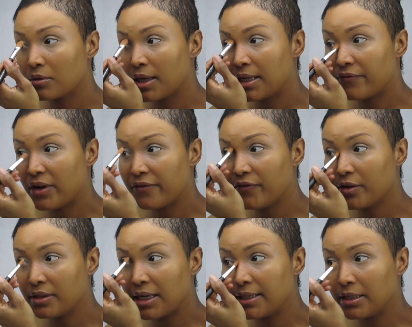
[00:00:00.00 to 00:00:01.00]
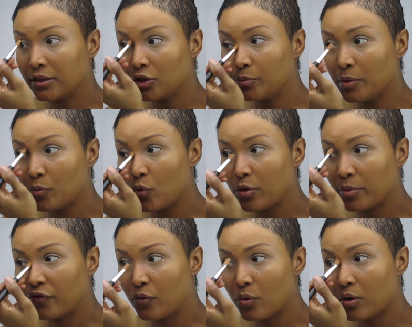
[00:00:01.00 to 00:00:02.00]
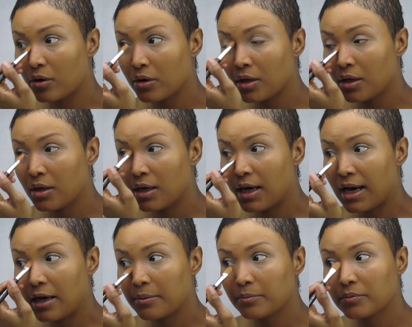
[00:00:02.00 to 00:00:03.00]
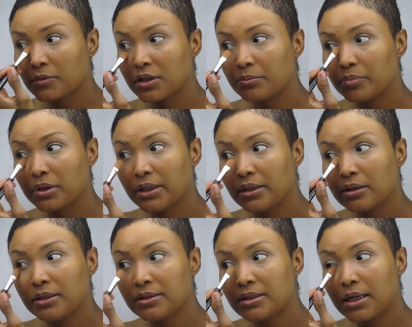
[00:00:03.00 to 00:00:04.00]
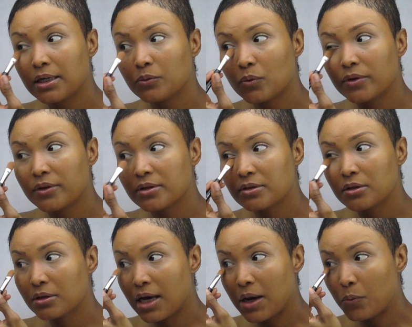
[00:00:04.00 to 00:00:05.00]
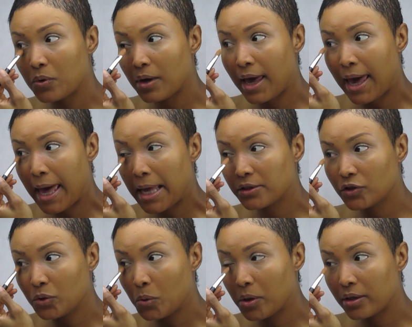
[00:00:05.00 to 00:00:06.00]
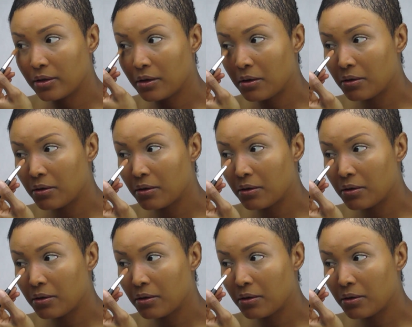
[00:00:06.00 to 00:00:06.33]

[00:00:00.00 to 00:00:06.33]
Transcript: And if I feel that I need a little bit more before I'm completely done with this look, I will add to it.